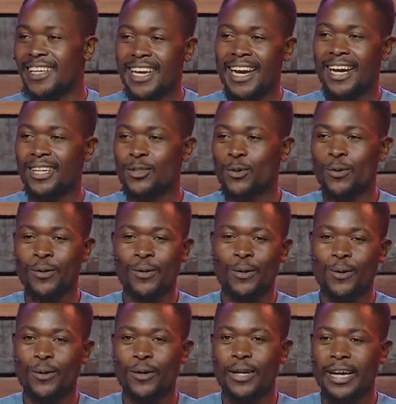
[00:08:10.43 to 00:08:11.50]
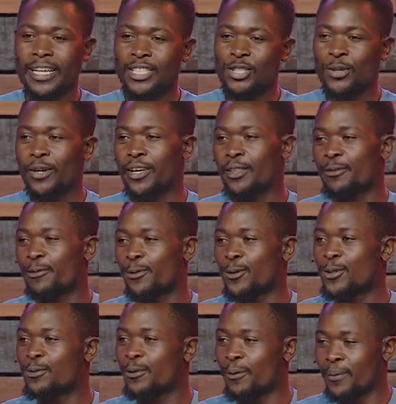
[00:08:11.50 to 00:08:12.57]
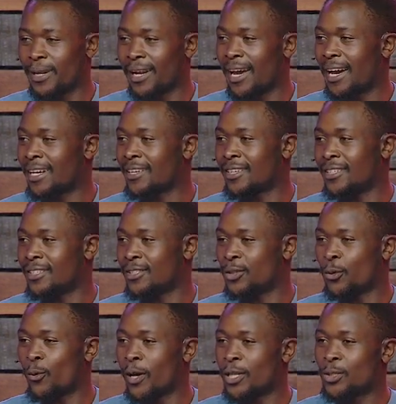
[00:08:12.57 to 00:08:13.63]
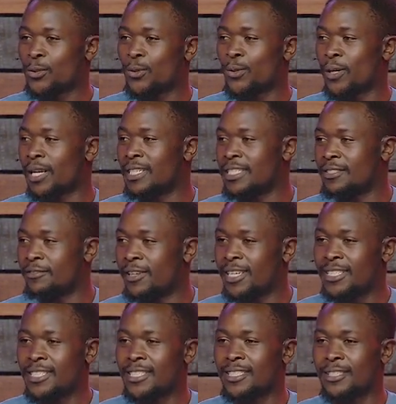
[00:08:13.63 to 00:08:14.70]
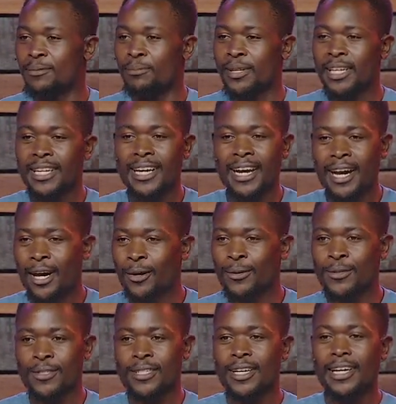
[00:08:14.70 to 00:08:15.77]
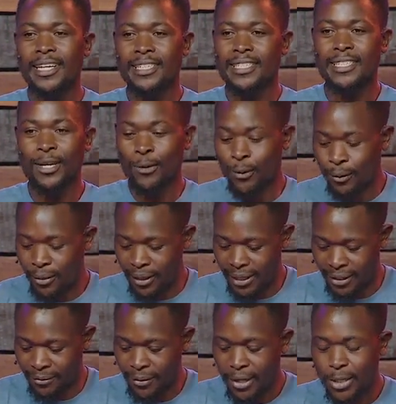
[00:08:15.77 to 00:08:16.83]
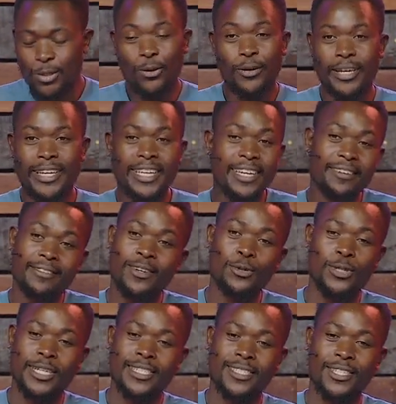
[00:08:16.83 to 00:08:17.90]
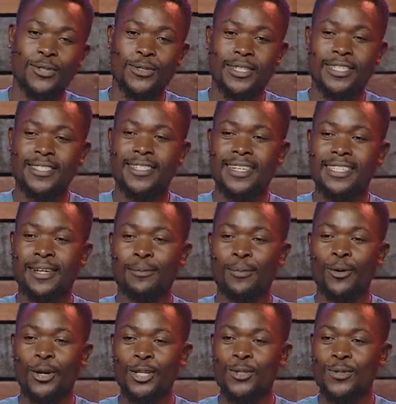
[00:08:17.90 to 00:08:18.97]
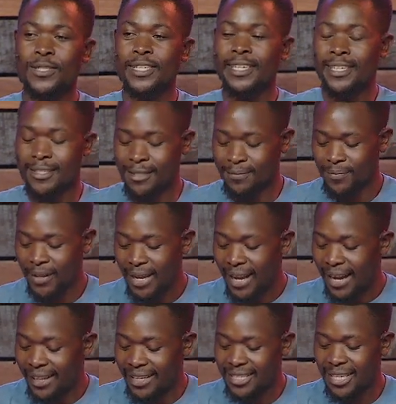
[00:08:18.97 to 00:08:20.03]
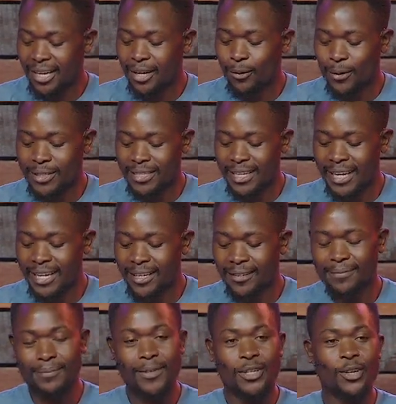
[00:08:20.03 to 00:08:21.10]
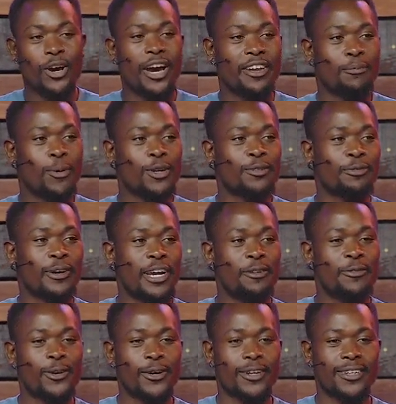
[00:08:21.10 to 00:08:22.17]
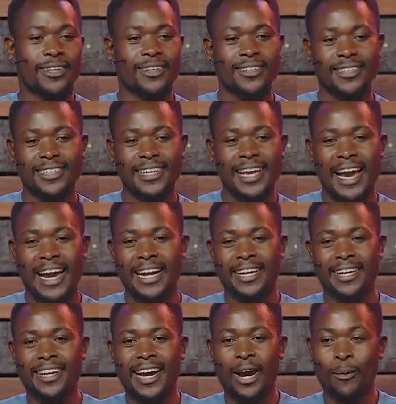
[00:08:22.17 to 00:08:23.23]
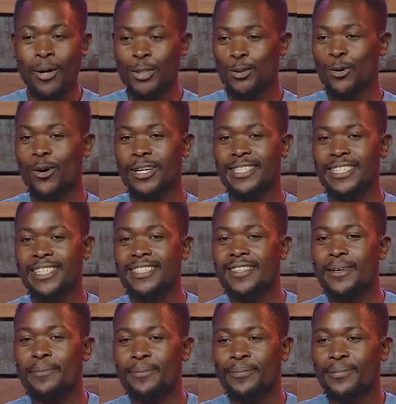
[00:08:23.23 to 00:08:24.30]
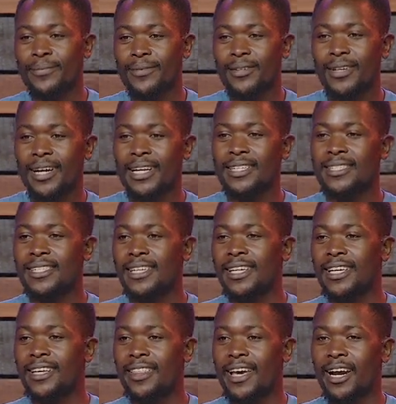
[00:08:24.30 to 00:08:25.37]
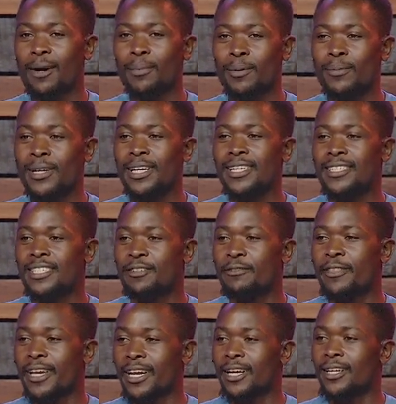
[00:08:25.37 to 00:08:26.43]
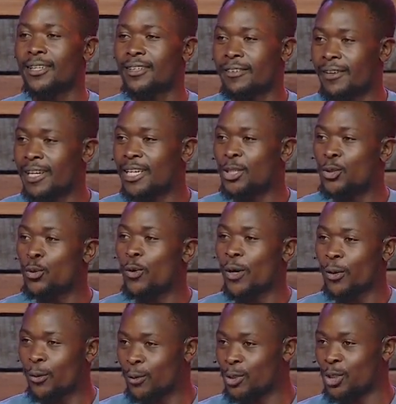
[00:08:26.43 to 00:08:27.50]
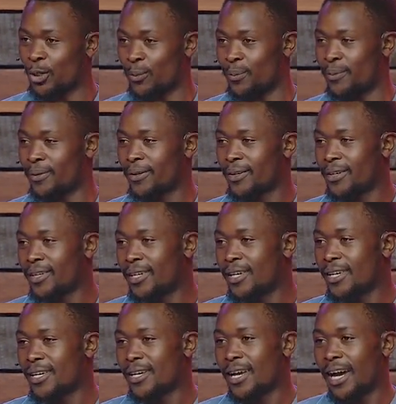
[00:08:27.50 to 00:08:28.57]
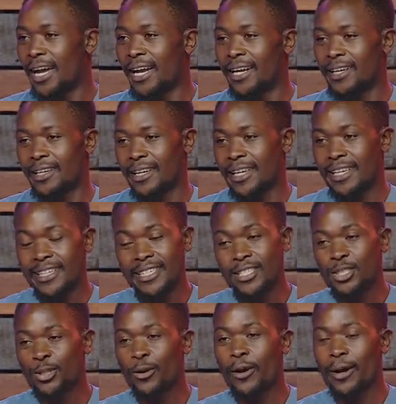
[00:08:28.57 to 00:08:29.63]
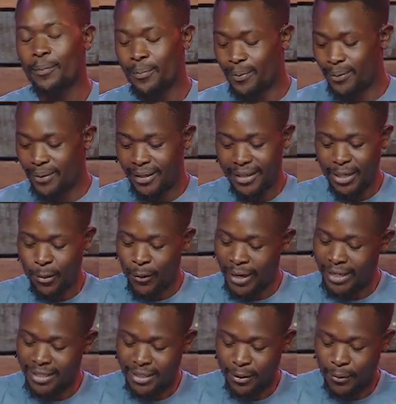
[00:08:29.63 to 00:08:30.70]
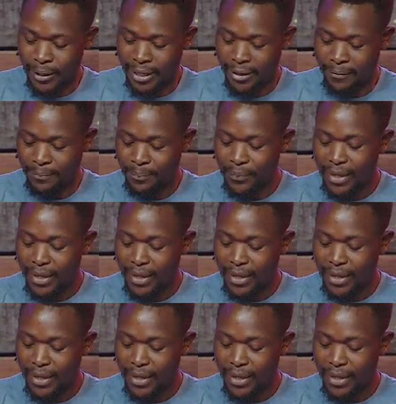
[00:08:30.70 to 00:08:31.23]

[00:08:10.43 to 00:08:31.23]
Yeah, to enjoy the fruit from the land, and you want to cultivate it and build a house. It is a good thing. So he gave out excuses that I'm going to see it. And the second one said, no, I bought 5 yoke and I want to go and test them and see their capability, if they can really do a good job. And he didn't show up. He went away.